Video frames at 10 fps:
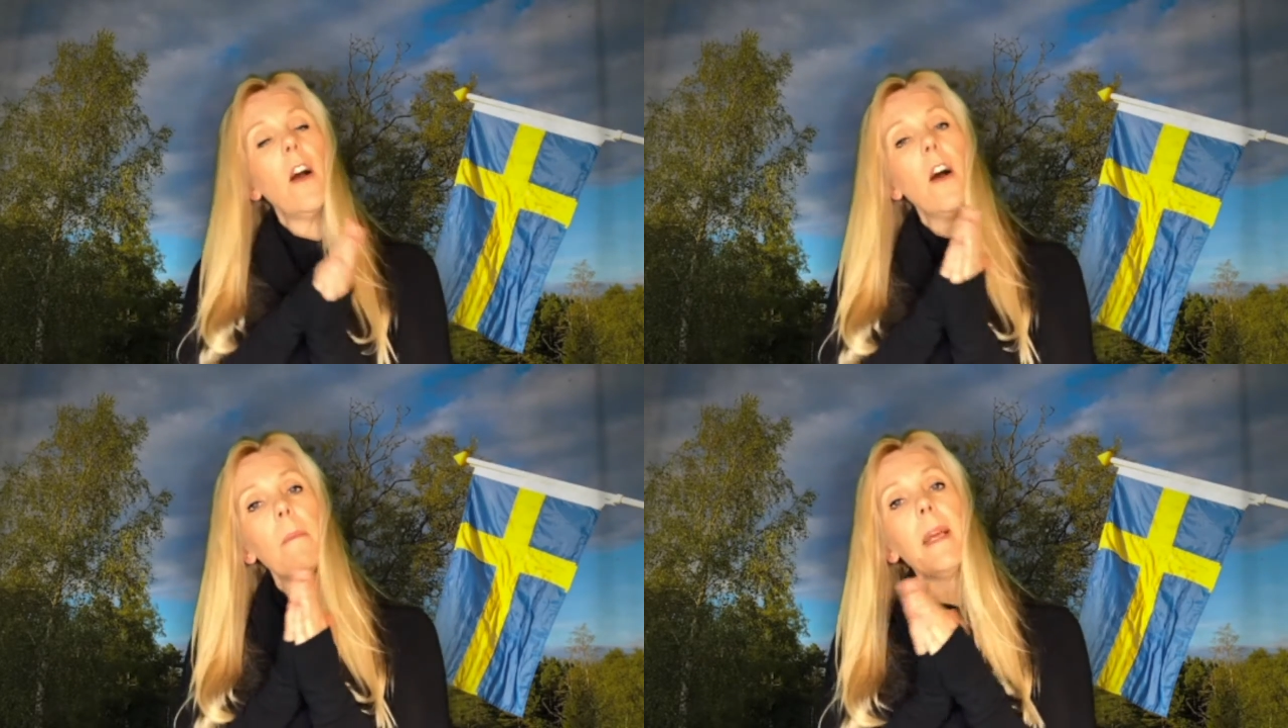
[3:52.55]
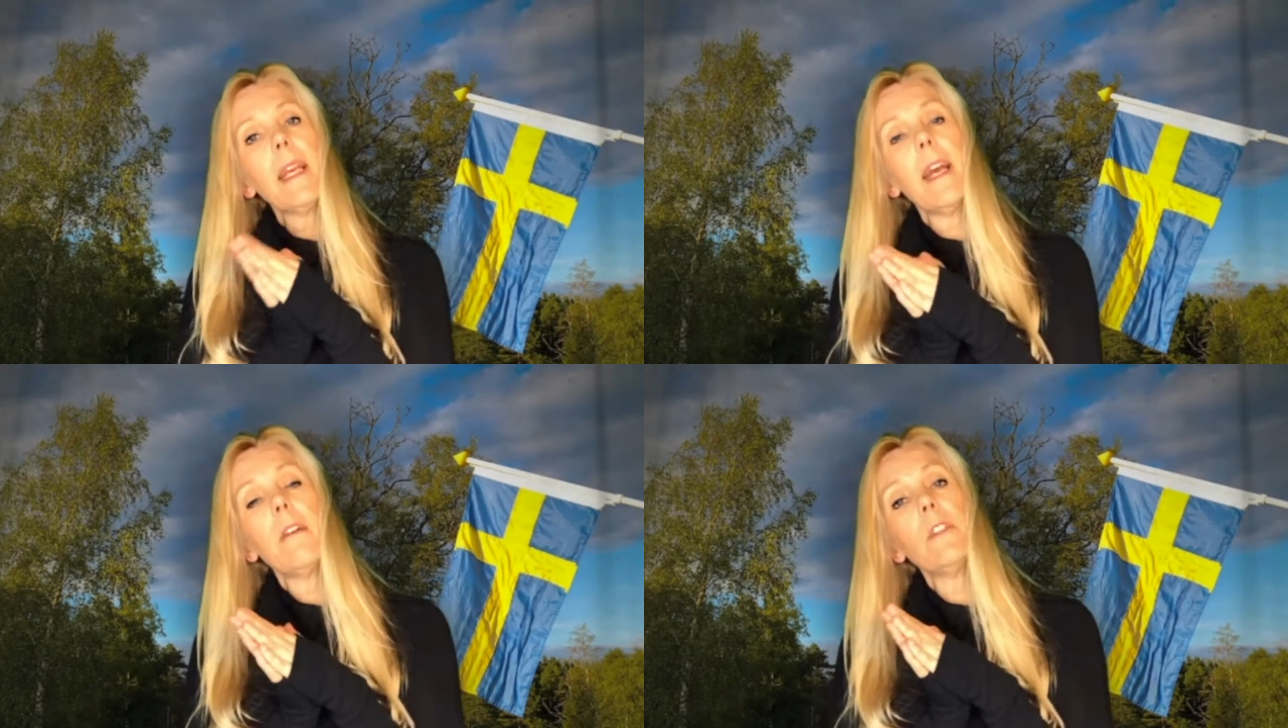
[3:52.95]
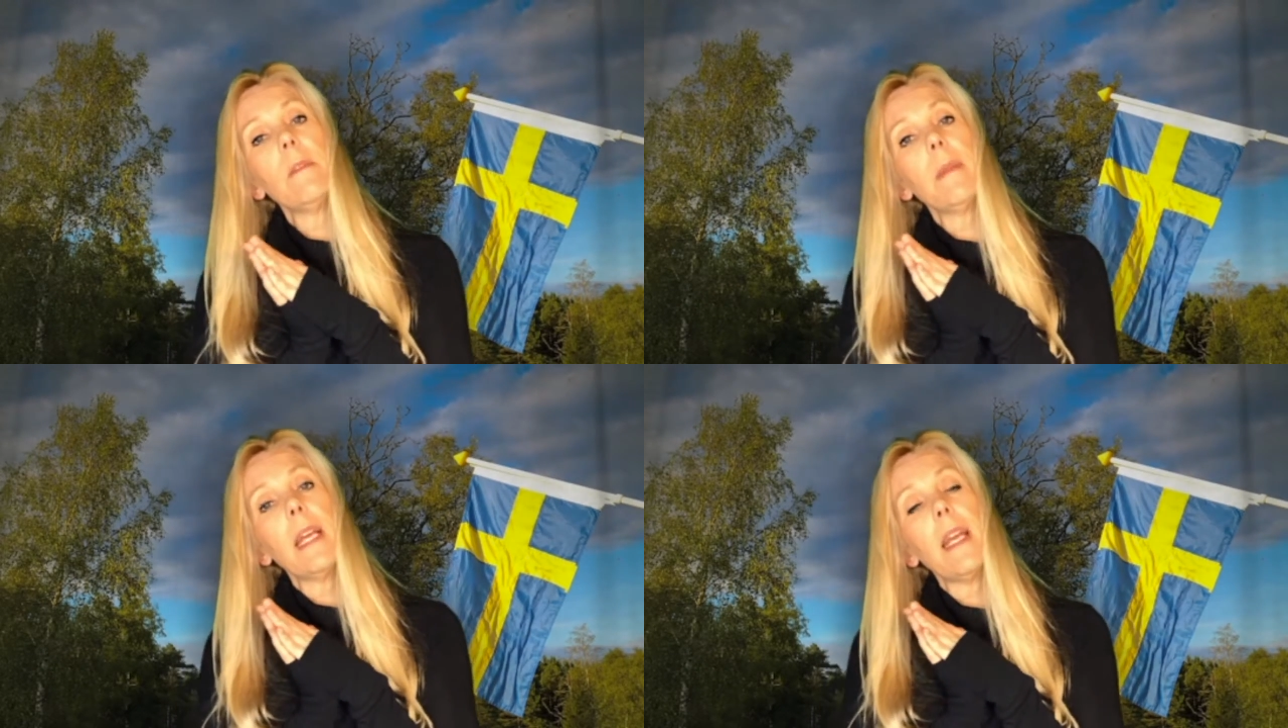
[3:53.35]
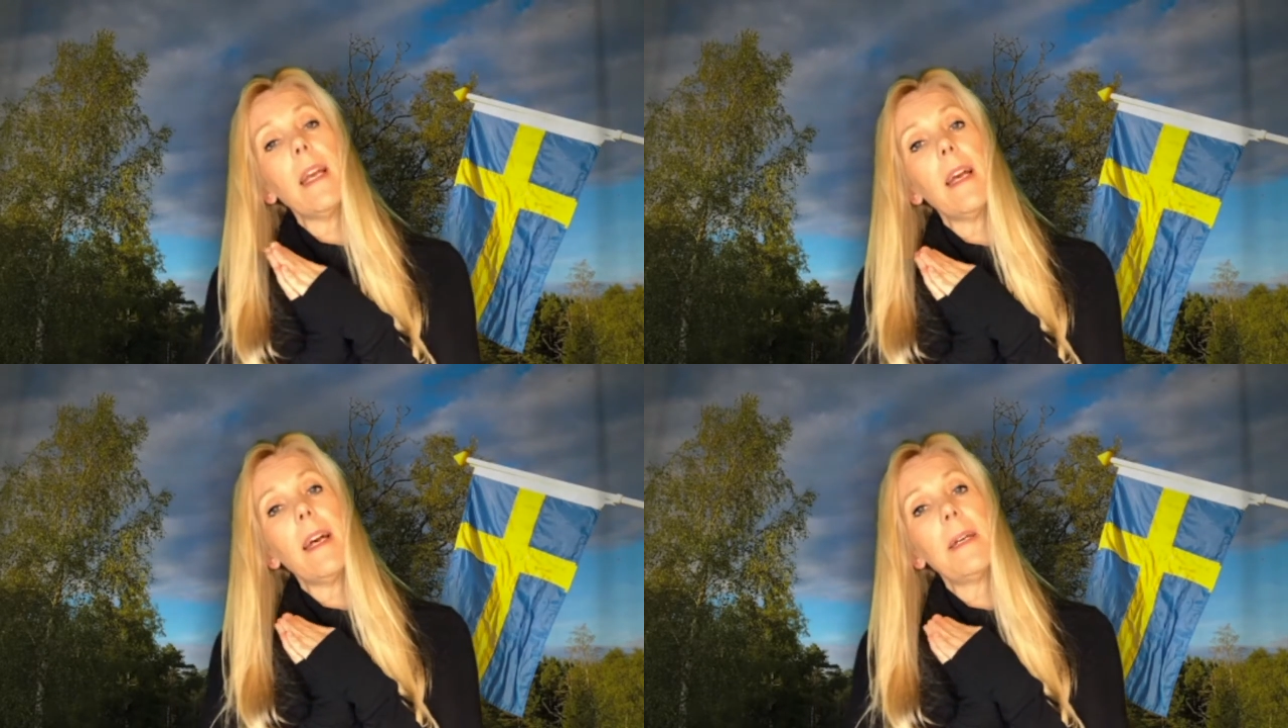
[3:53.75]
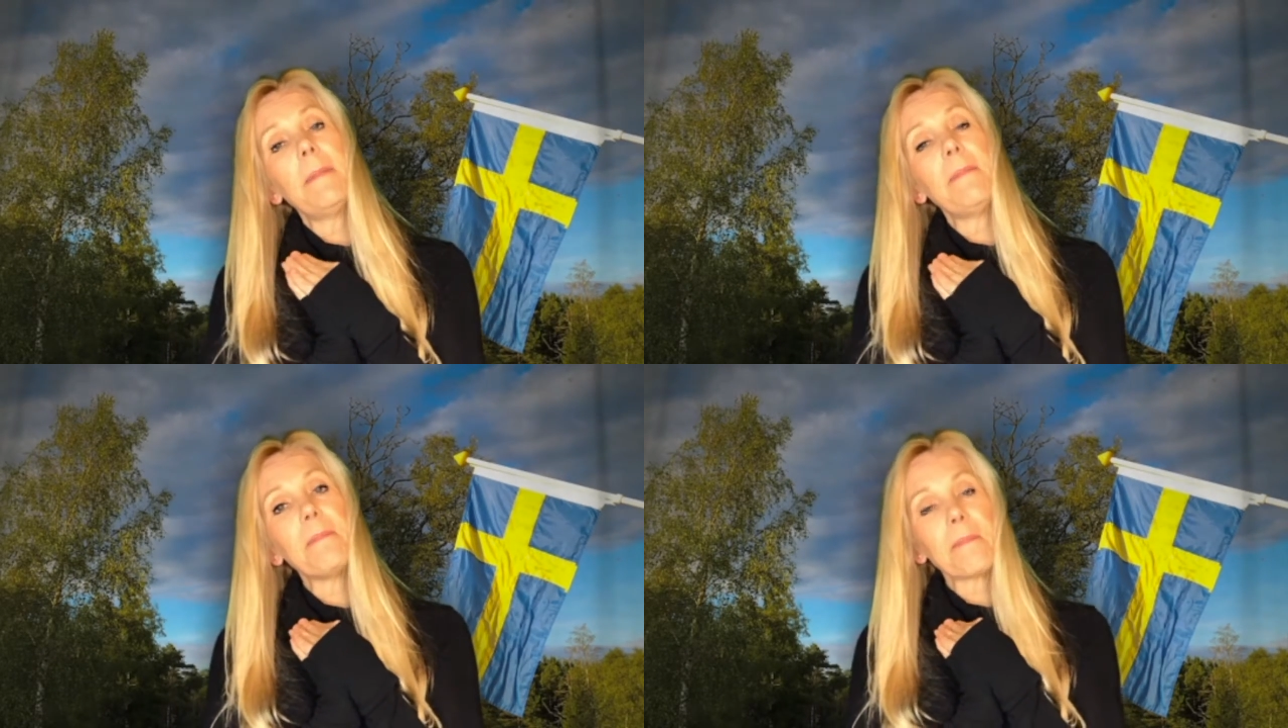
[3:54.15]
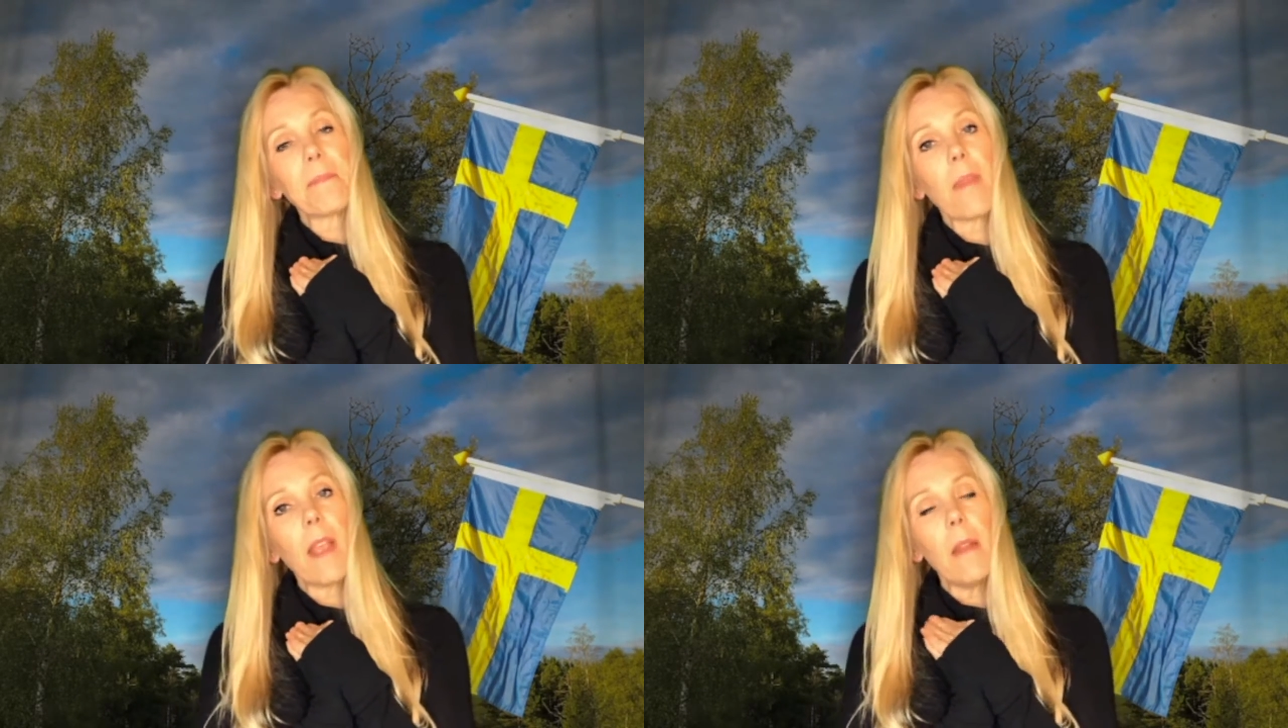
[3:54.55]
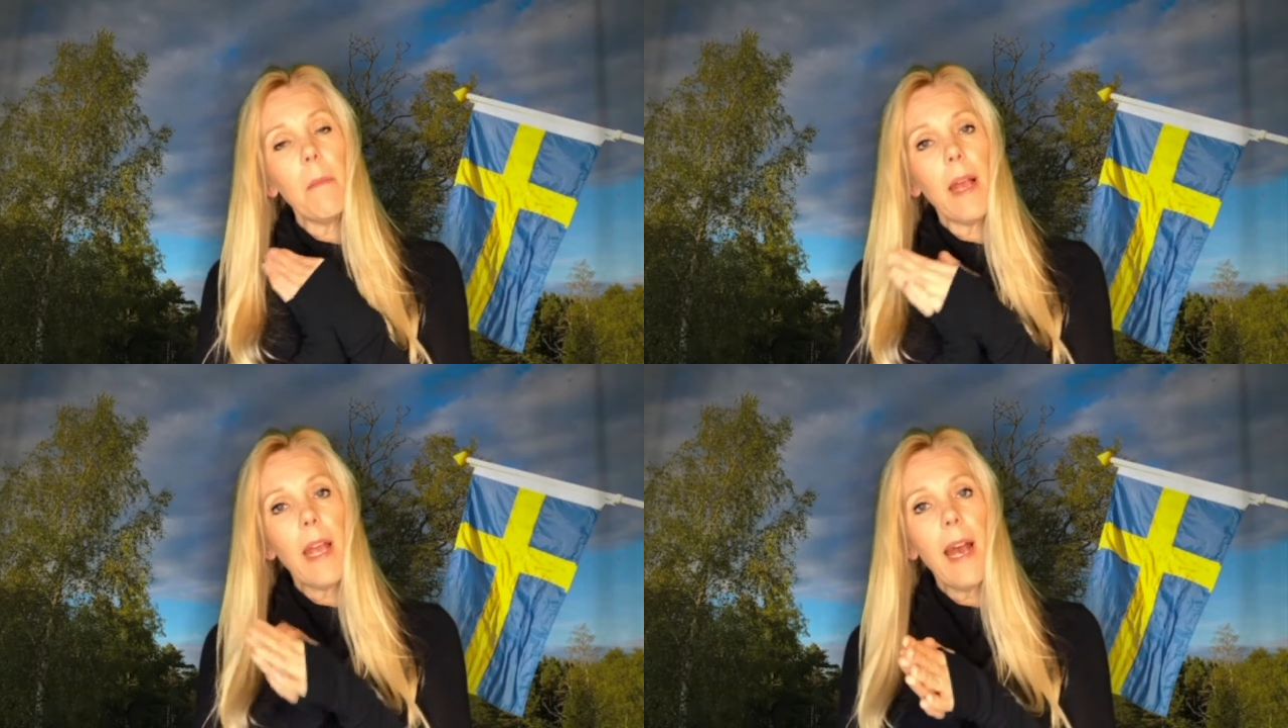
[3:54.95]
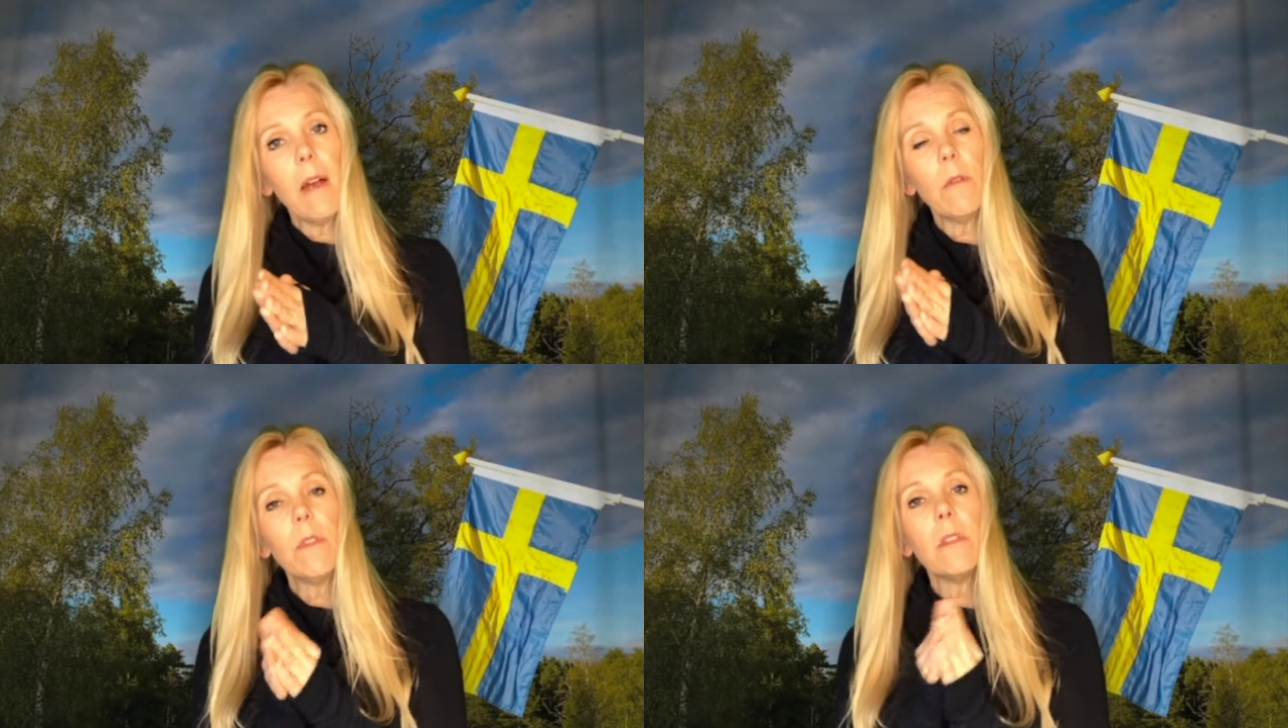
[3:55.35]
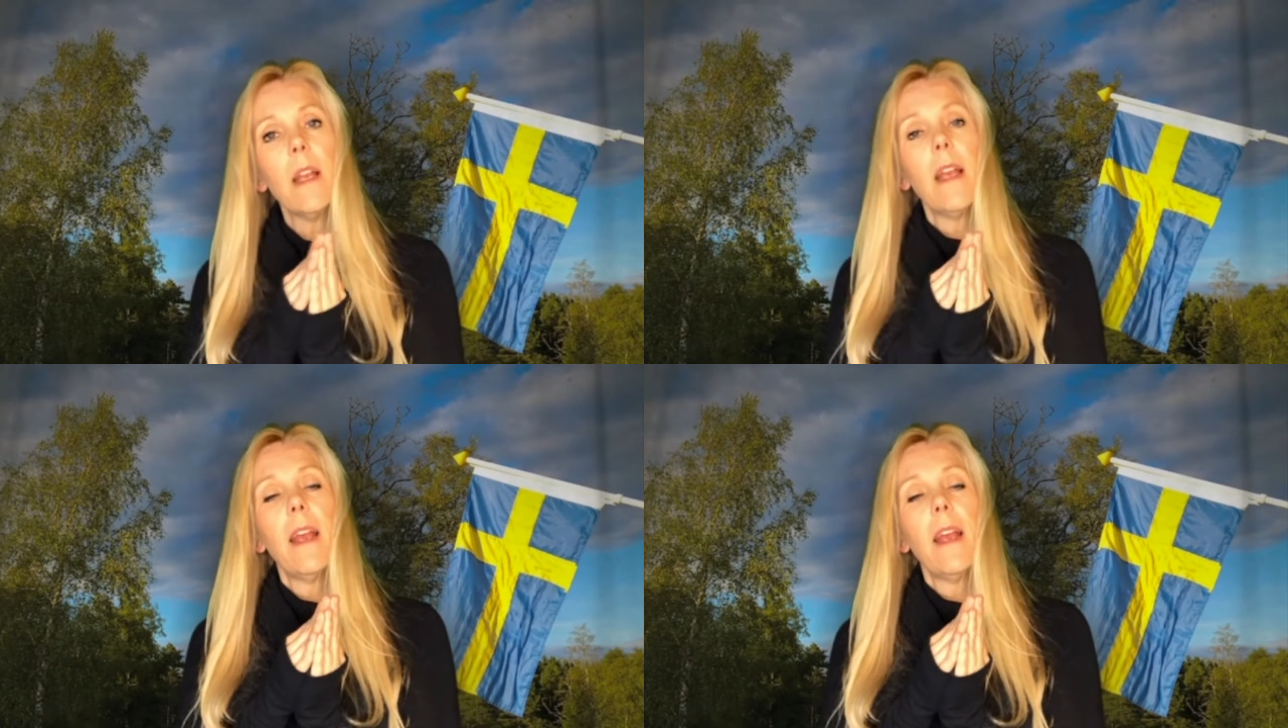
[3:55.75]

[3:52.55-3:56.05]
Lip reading: on my couch in my house,